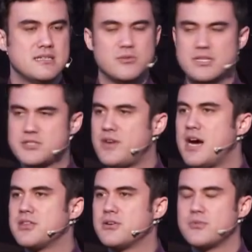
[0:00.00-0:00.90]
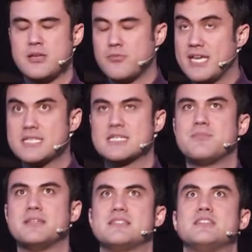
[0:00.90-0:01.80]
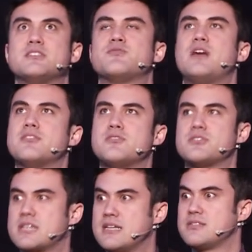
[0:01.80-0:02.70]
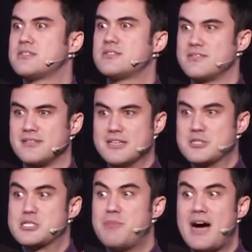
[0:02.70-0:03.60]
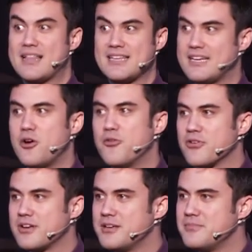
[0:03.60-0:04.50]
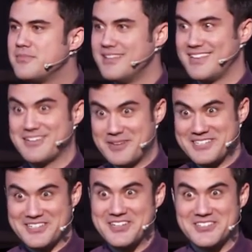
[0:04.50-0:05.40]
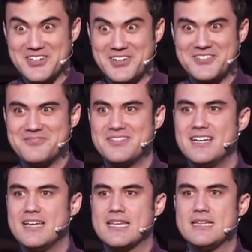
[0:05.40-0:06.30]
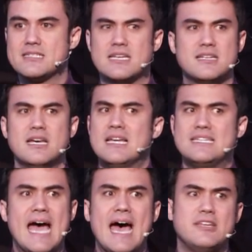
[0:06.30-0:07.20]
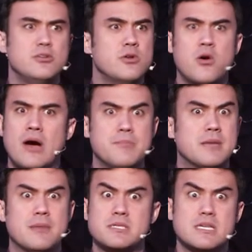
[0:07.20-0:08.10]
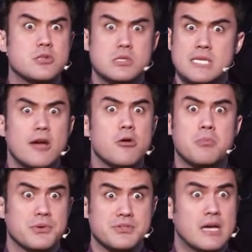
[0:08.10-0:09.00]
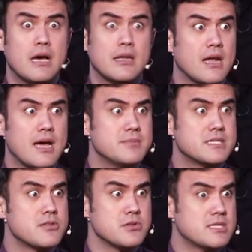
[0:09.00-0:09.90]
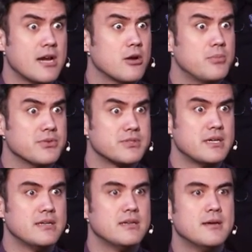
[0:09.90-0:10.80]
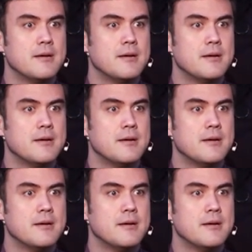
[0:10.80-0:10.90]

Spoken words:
when he wakes up and he sees his father just kind of smiling over him, like, my son's home, that he said, Dad, you know, I'm such a terrible son. I'm such a terrible son.